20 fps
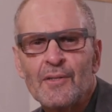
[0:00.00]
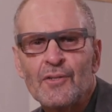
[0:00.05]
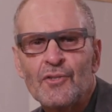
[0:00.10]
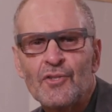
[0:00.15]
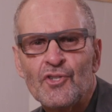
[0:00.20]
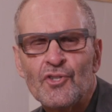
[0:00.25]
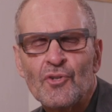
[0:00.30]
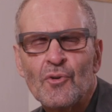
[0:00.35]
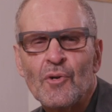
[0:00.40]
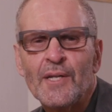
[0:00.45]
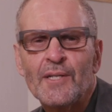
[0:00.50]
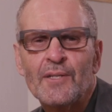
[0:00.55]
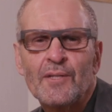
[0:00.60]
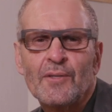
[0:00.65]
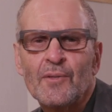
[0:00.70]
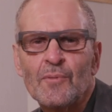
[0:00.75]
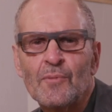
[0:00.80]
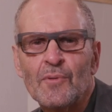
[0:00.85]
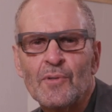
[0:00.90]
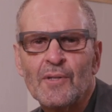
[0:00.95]
joy to
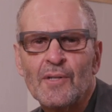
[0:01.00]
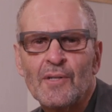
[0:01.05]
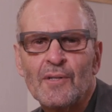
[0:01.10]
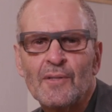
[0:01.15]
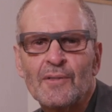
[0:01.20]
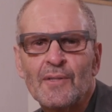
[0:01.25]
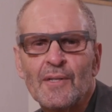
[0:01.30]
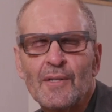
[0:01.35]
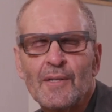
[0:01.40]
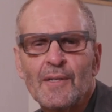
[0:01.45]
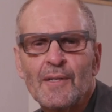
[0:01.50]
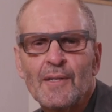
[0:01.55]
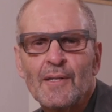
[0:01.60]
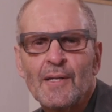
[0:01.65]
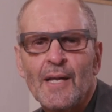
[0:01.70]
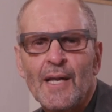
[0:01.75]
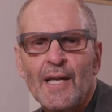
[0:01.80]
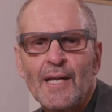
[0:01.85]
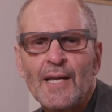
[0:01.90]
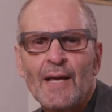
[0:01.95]
the world,
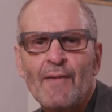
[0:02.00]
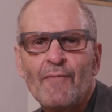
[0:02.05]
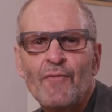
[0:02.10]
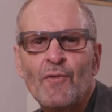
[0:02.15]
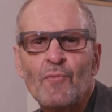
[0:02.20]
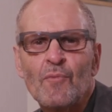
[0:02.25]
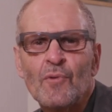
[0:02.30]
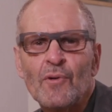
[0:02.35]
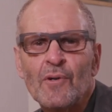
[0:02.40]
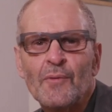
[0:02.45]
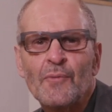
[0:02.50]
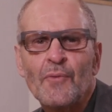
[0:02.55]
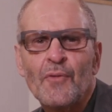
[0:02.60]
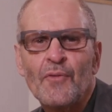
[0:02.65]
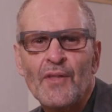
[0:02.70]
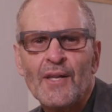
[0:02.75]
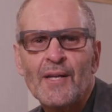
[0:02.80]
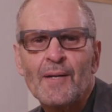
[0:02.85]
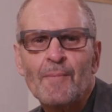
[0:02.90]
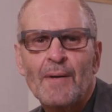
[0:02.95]
and have the world
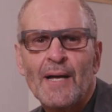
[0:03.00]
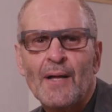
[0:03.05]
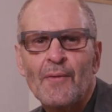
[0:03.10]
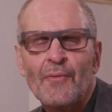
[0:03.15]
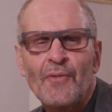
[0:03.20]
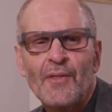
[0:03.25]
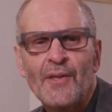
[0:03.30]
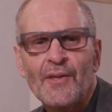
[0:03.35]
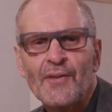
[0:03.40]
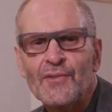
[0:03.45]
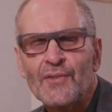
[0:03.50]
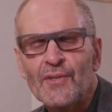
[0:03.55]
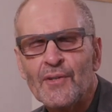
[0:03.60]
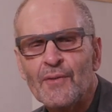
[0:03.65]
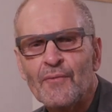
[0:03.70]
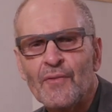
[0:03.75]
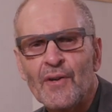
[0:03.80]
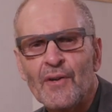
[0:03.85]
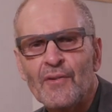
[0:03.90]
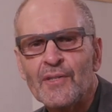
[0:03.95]
think about things in
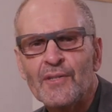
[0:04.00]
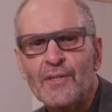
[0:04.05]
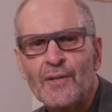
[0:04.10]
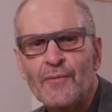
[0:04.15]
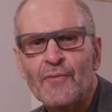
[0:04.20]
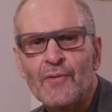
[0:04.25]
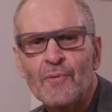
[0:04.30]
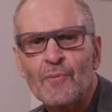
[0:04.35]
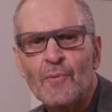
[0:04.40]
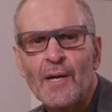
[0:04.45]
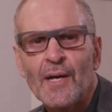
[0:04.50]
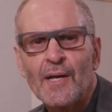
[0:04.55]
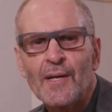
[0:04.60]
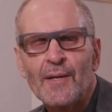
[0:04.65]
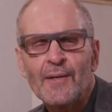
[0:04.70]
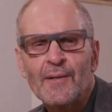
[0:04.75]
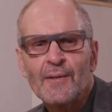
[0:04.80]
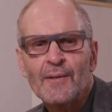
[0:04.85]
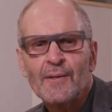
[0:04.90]
a very different way.